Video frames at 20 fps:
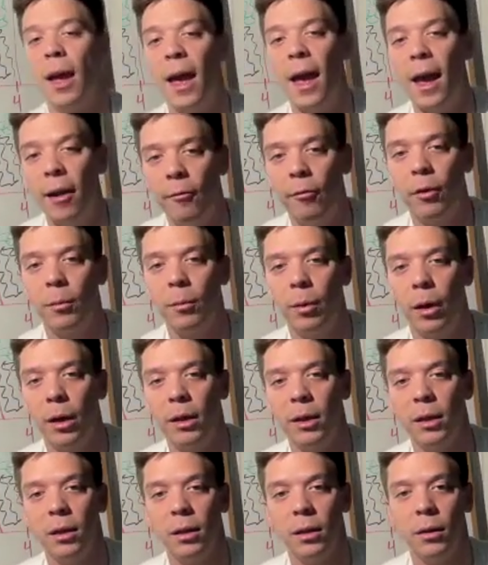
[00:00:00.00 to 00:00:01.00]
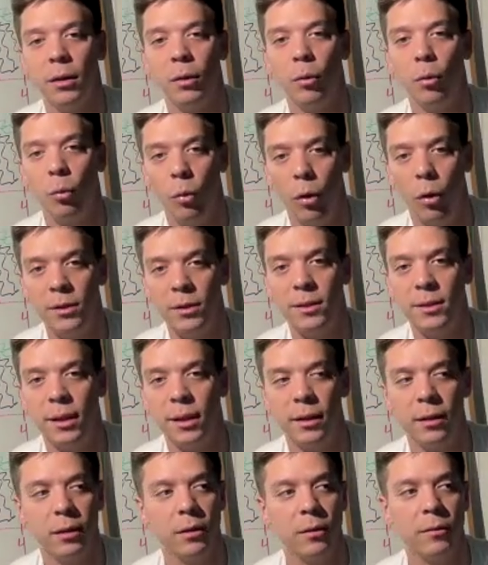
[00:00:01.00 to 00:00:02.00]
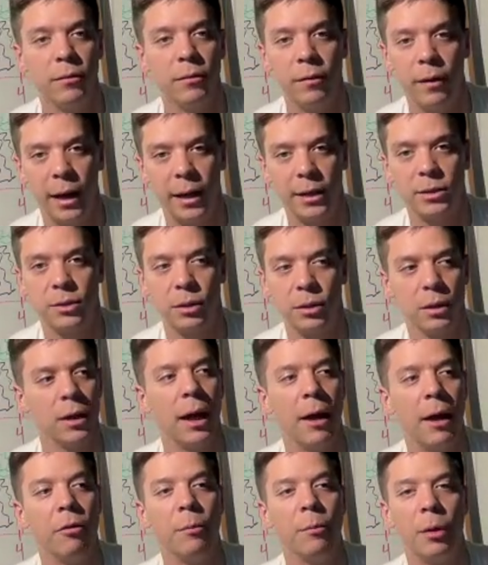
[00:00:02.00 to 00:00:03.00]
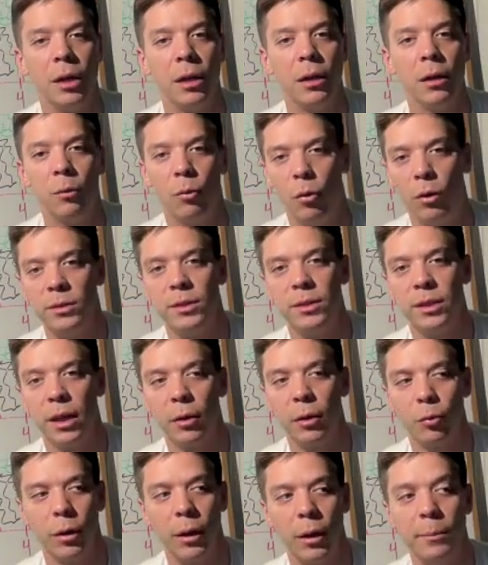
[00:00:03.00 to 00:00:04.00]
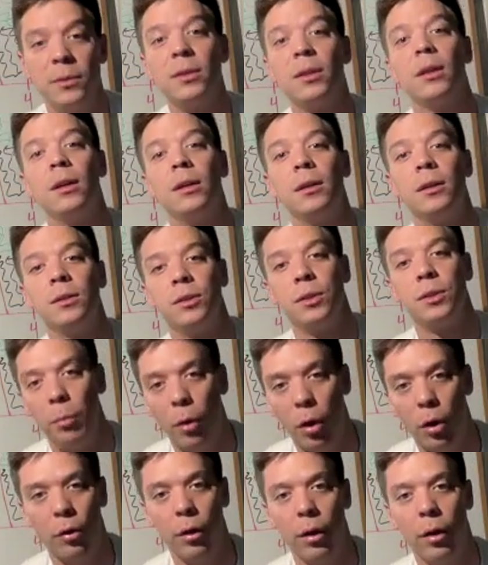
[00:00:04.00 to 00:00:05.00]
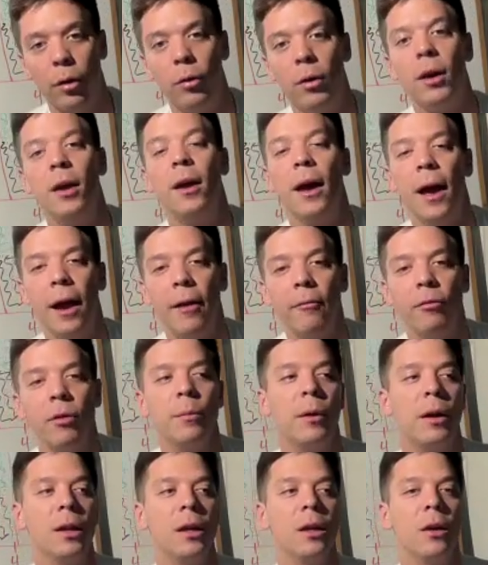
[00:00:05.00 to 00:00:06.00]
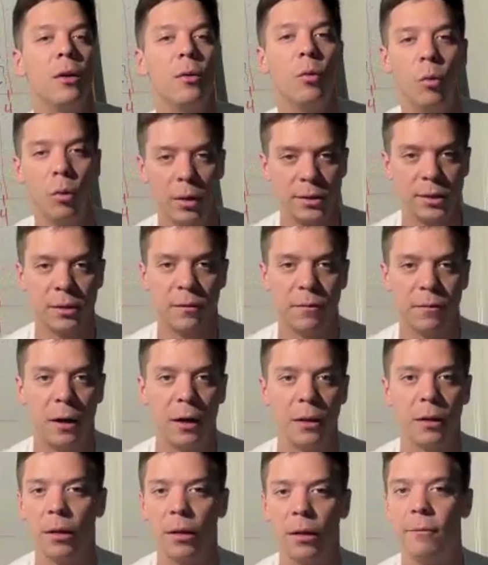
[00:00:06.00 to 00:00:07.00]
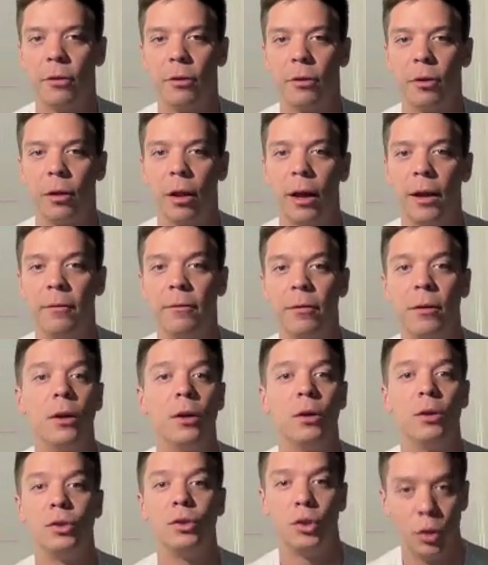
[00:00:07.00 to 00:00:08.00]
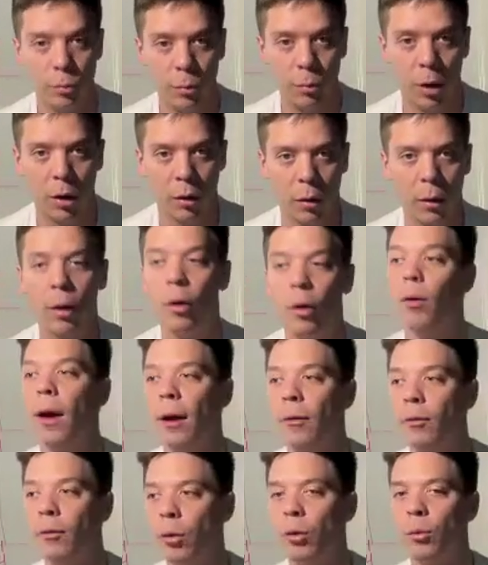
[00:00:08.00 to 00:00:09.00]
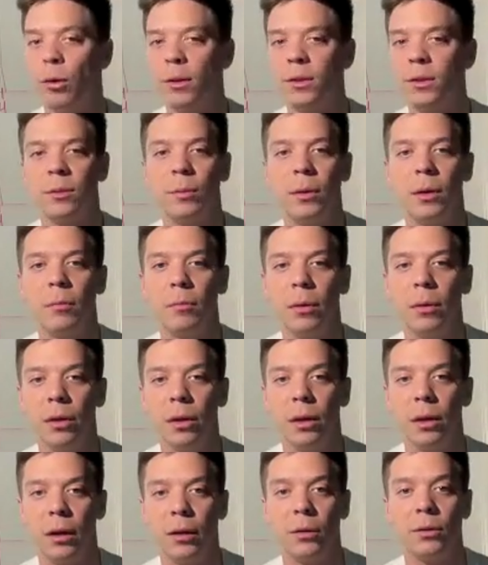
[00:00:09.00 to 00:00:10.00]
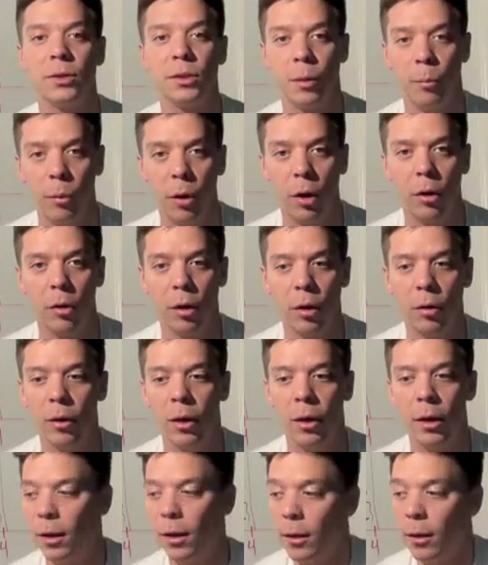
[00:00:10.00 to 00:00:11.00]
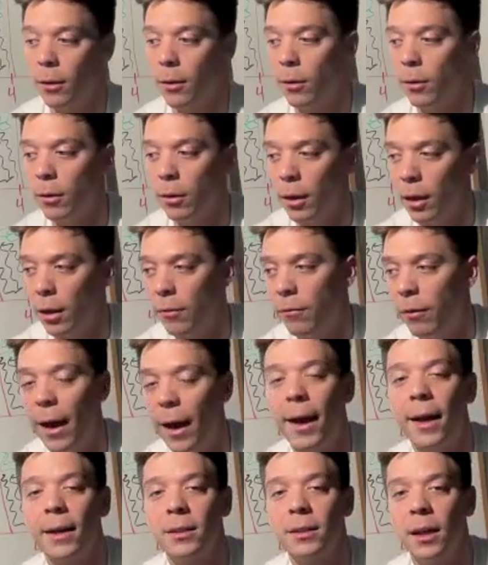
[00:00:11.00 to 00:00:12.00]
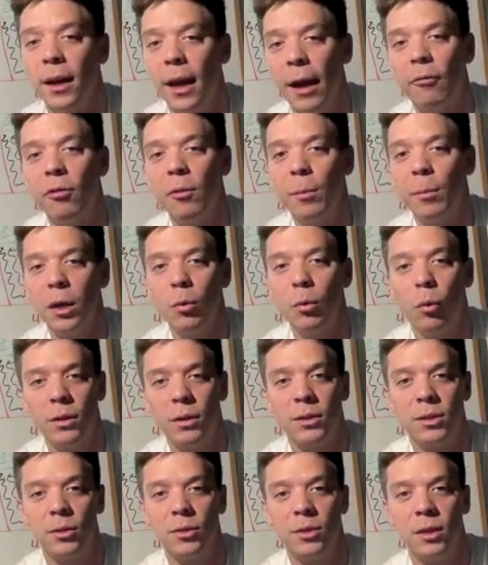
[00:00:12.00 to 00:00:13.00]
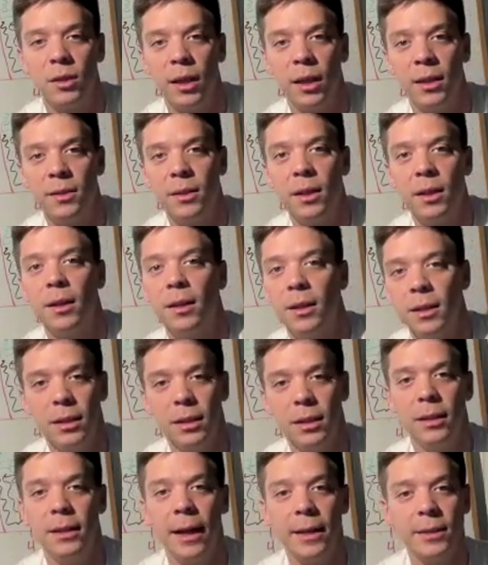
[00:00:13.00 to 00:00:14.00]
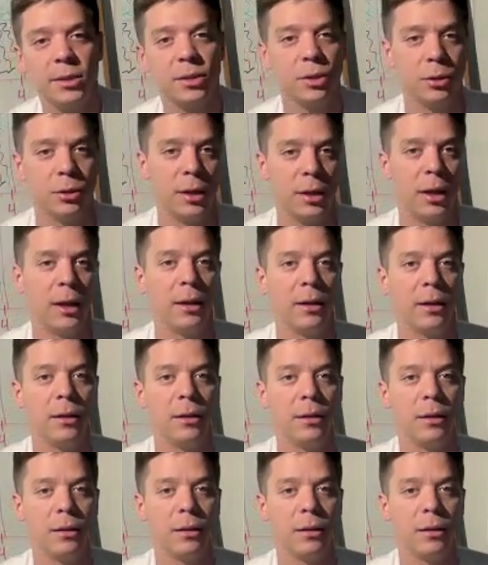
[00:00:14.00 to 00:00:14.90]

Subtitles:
Everybody wants it faster. Everybody wants to get ripped tomorrow. Everybody wants to find the love of their life tomorrow. Everyone wants to be a millionaire tomorrow. In fact, everybody wants those things yesterday.